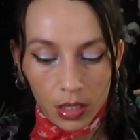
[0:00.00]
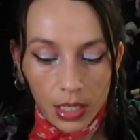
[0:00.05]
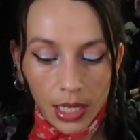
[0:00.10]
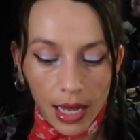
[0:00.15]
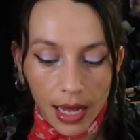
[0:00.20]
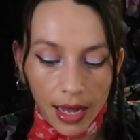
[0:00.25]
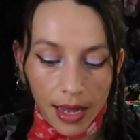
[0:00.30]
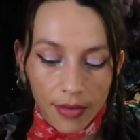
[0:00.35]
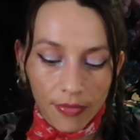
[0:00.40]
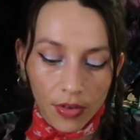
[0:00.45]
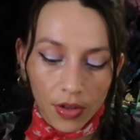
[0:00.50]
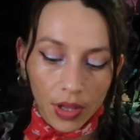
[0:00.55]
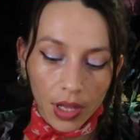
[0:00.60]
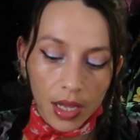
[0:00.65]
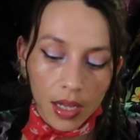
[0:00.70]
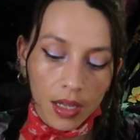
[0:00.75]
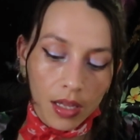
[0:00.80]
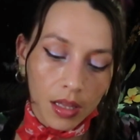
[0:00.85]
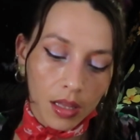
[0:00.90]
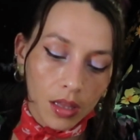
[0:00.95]
Yeah, I feel
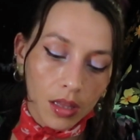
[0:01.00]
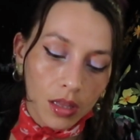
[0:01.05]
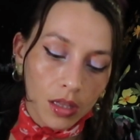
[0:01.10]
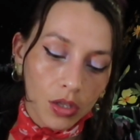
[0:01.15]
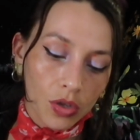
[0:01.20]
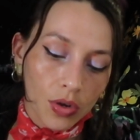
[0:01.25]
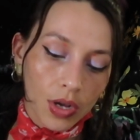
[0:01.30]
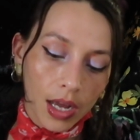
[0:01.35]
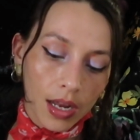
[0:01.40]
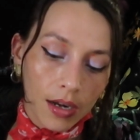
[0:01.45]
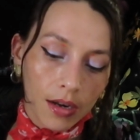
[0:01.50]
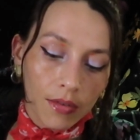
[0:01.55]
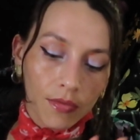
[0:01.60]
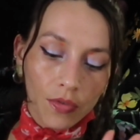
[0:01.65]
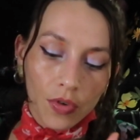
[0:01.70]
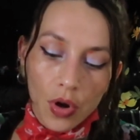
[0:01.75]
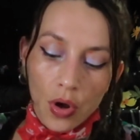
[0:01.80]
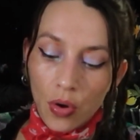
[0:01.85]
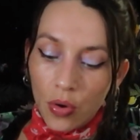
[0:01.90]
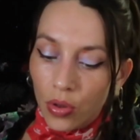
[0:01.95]
like you kind
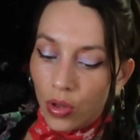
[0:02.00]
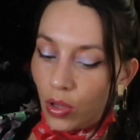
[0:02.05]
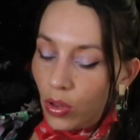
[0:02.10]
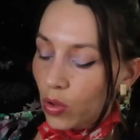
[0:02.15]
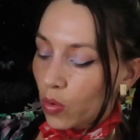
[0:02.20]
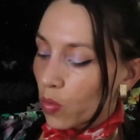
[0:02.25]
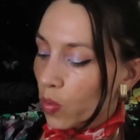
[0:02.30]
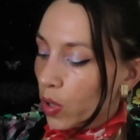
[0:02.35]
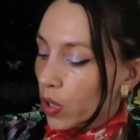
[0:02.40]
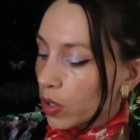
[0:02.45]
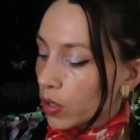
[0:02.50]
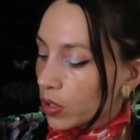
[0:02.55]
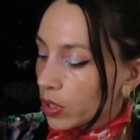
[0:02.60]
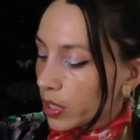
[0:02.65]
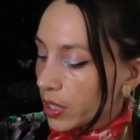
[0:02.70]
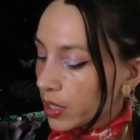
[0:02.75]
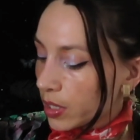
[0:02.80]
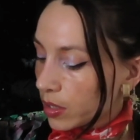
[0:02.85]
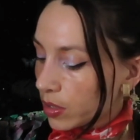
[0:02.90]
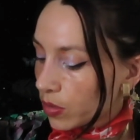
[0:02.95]
of know that the
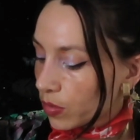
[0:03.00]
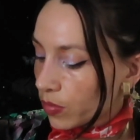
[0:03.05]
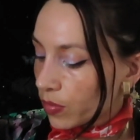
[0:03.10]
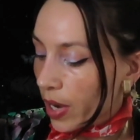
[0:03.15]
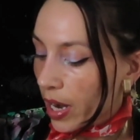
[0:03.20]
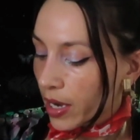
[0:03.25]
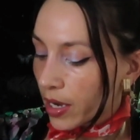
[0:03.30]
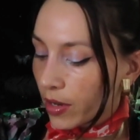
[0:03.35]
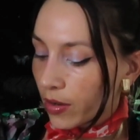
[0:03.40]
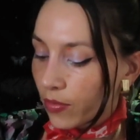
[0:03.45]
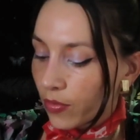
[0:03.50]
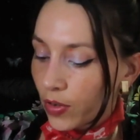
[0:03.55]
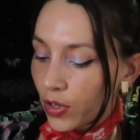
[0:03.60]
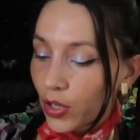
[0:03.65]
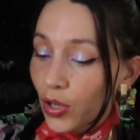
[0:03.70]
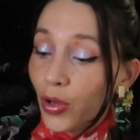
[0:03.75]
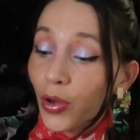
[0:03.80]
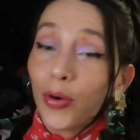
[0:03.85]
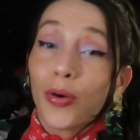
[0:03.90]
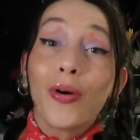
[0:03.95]
world is writing
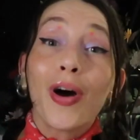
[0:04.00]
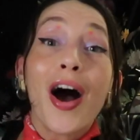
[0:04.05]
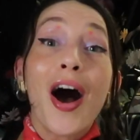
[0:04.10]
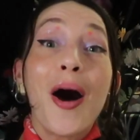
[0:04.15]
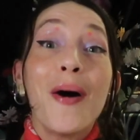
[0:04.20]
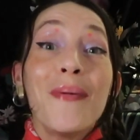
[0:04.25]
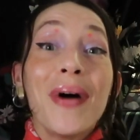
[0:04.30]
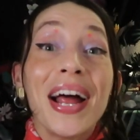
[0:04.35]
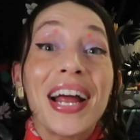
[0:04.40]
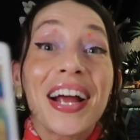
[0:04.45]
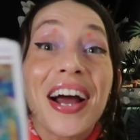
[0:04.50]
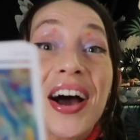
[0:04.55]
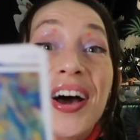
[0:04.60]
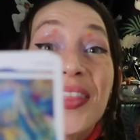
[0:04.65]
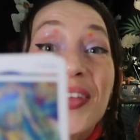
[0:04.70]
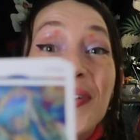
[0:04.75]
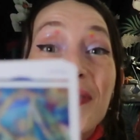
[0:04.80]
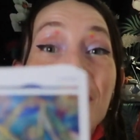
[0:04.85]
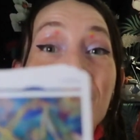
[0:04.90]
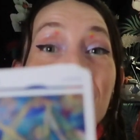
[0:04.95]
for you. Oh my
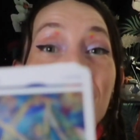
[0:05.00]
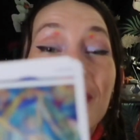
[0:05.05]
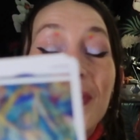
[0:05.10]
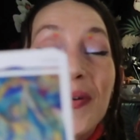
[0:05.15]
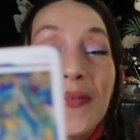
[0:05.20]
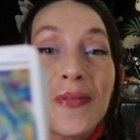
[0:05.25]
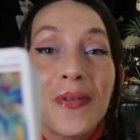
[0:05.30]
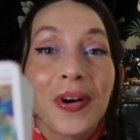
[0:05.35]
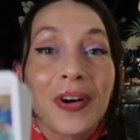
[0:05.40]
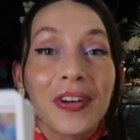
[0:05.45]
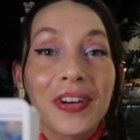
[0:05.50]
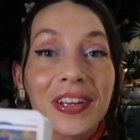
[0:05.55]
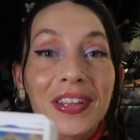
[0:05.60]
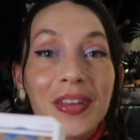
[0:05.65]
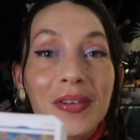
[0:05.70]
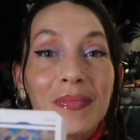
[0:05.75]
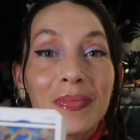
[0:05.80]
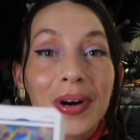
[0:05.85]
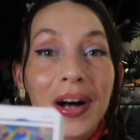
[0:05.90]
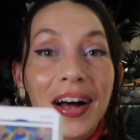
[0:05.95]
god, the, the world
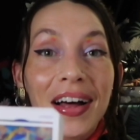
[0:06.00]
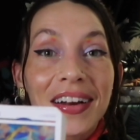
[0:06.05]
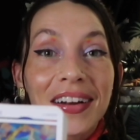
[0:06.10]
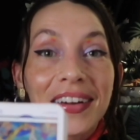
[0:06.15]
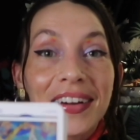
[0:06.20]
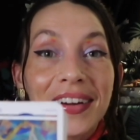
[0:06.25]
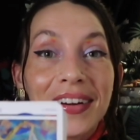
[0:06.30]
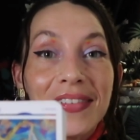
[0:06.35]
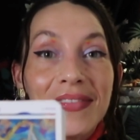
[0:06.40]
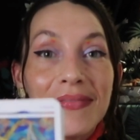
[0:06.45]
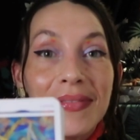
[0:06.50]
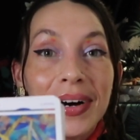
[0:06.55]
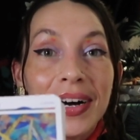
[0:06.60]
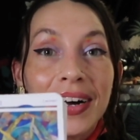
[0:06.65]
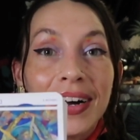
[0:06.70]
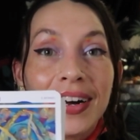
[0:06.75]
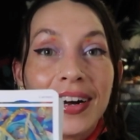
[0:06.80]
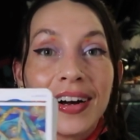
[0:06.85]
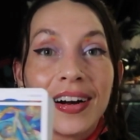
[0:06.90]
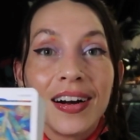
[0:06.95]
at the
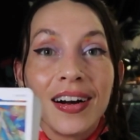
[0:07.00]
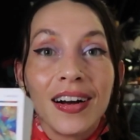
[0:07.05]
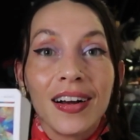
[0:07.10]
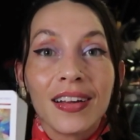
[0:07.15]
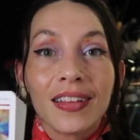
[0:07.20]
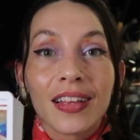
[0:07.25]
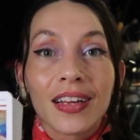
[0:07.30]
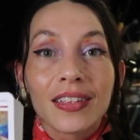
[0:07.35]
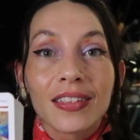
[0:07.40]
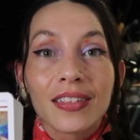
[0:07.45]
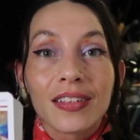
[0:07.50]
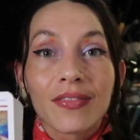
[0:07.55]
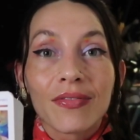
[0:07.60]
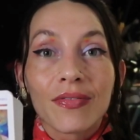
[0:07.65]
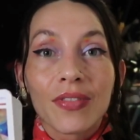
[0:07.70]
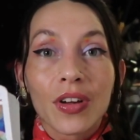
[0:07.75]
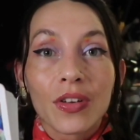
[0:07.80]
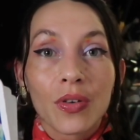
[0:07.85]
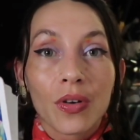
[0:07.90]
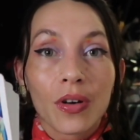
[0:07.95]
bottom, that's
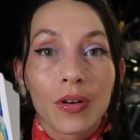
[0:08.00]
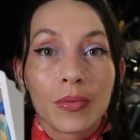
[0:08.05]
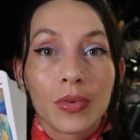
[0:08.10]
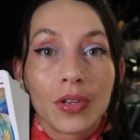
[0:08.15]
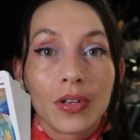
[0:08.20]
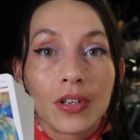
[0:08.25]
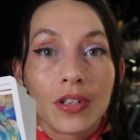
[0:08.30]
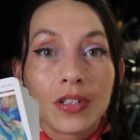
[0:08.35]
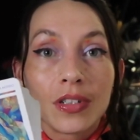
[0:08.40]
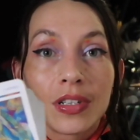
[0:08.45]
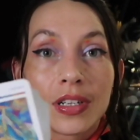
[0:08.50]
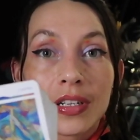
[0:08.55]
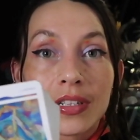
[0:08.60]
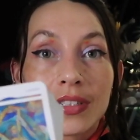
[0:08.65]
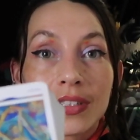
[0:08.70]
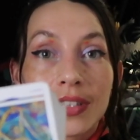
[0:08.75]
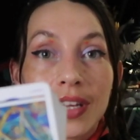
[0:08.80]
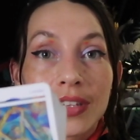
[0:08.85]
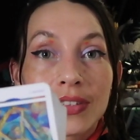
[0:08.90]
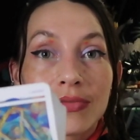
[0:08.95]
adorable.
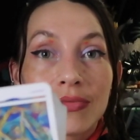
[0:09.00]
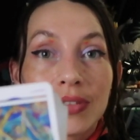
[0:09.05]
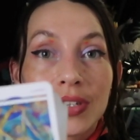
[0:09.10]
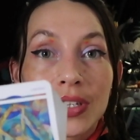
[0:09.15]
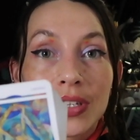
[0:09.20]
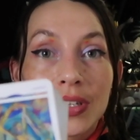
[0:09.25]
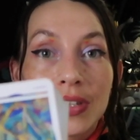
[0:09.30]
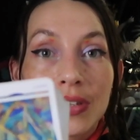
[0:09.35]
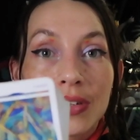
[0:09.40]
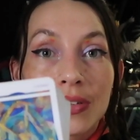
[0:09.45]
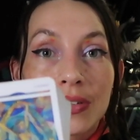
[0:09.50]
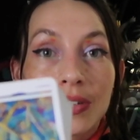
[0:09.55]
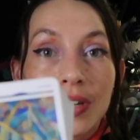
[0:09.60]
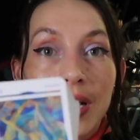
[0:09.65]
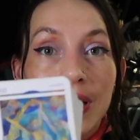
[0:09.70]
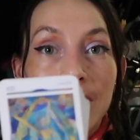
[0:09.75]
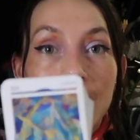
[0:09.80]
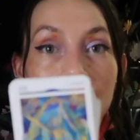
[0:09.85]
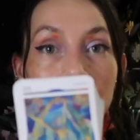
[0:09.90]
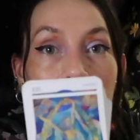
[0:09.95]
That's really
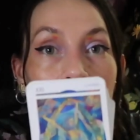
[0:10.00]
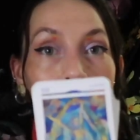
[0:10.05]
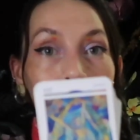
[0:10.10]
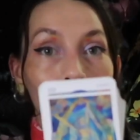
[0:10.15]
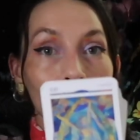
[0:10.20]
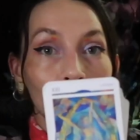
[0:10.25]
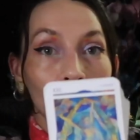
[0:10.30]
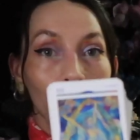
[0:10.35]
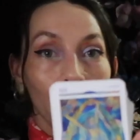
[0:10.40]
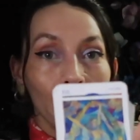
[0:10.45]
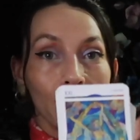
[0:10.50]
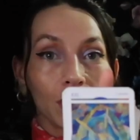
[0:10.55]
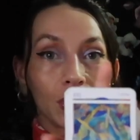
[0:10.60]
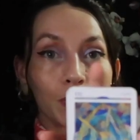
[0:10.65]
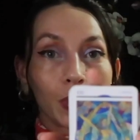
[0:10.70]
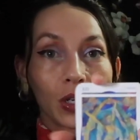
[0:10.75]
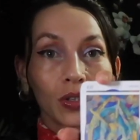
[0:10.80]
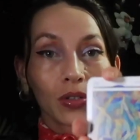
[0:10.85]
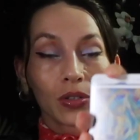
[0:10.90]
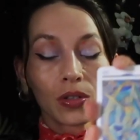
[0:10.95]
cute. I think that you have
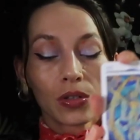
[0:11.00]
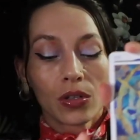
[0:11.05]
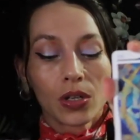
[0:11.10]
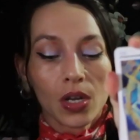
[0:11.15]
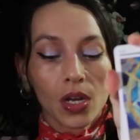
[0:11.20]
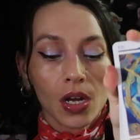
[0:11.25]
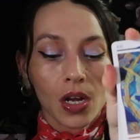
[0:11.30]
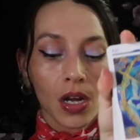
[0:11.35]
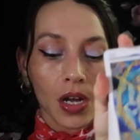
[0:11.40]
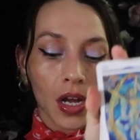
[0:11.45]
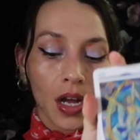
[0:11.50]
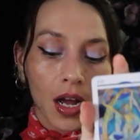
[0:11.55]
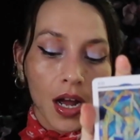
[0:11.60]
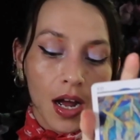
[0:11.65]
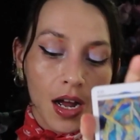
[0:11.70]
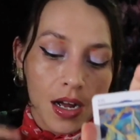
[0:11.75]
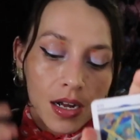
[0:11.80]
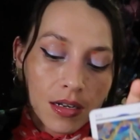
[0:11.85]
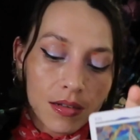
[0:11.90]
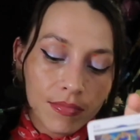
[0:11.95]
a special
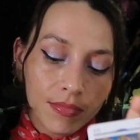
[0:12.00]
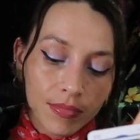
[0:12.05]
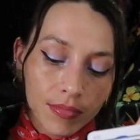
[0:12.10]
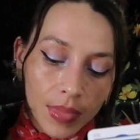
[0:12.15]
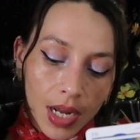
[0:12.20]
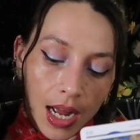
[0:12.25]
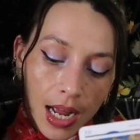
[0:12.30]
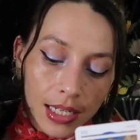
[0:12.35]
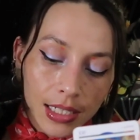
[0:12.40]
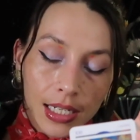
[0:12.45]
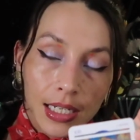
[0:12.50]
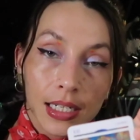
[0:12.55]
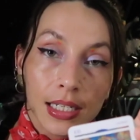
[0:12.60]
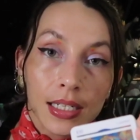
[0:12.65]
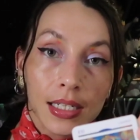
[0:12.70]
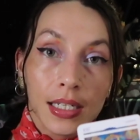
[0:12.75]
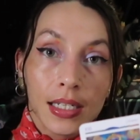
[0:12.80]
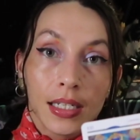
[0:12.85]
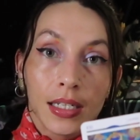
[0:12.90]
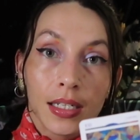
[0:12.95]
um
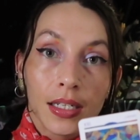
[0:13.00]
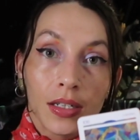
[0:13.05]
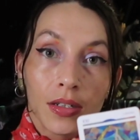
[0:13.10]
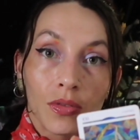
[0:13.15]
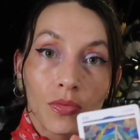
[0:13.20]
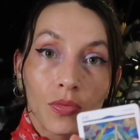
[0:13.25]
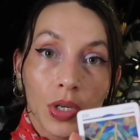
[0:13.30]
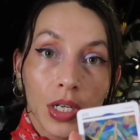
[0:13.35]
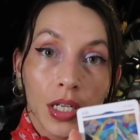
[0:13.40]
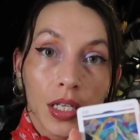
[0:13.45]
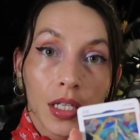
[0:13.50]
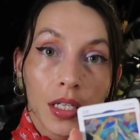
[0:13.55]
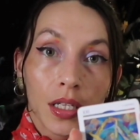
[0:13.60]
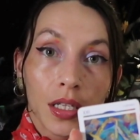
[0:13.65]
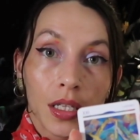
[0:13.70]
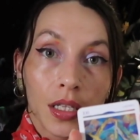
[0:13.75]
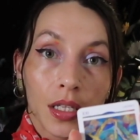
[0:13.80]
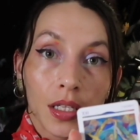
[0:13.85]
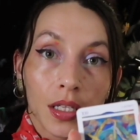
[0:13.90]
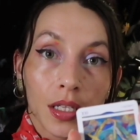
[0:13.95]
identity
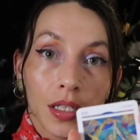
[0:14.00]
with